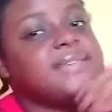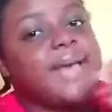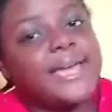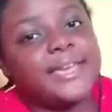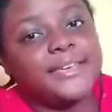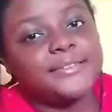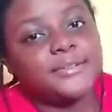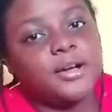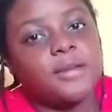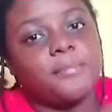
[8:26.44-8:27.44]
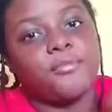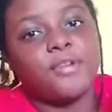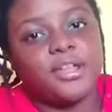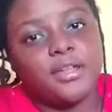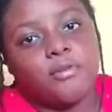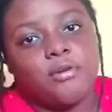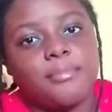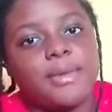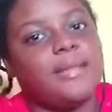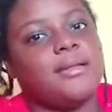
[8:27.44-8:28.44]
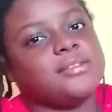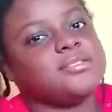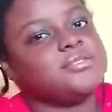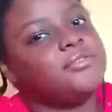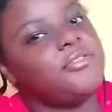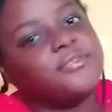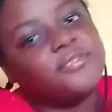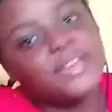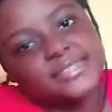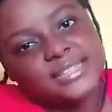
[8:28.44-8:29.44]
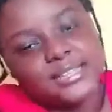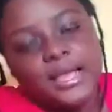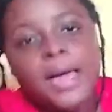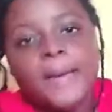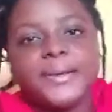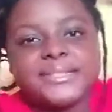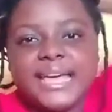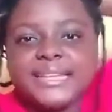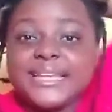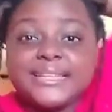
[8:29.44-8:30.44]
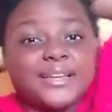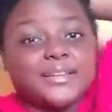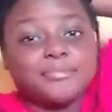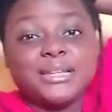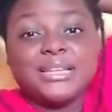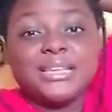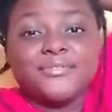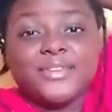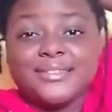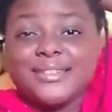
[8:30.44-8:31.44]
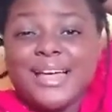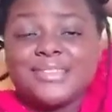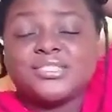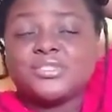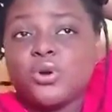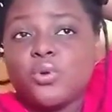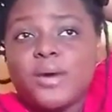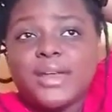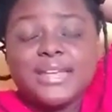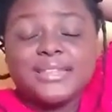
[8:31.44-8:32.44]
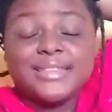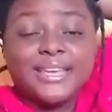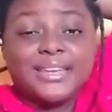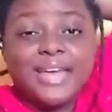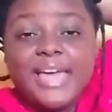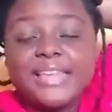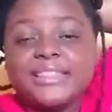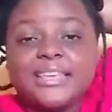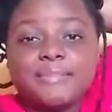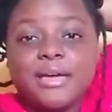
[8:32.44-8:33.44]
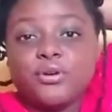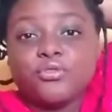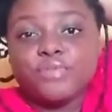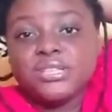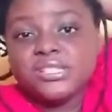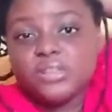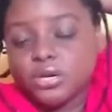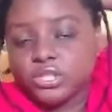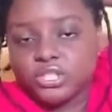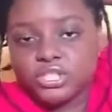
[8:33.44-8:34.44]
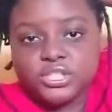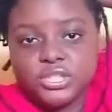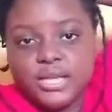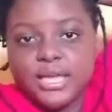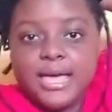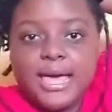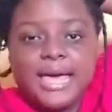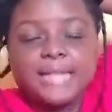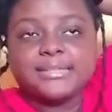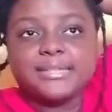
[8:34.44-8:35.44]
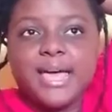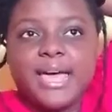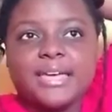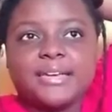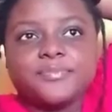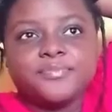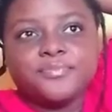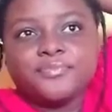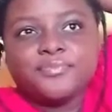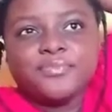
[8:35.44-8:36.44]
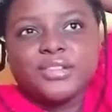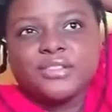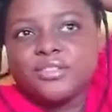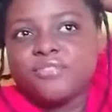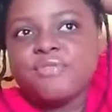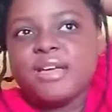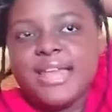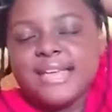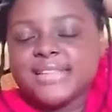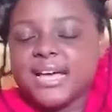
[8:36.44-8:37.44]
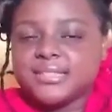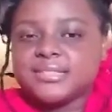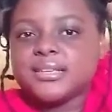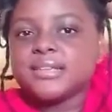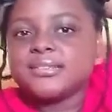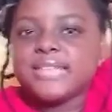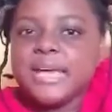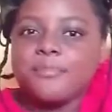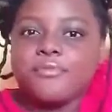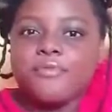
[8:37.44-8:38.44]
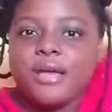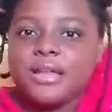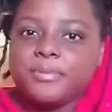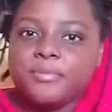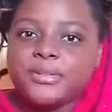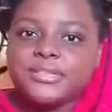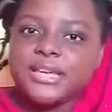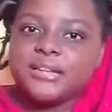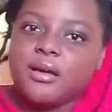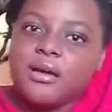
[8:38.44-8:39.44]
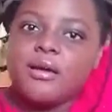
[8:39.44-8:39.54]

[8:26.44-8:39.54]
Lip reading: tie braid around my locks to fix it. But I did not believe in that. So what I did my own research, and I realized that temporarily putting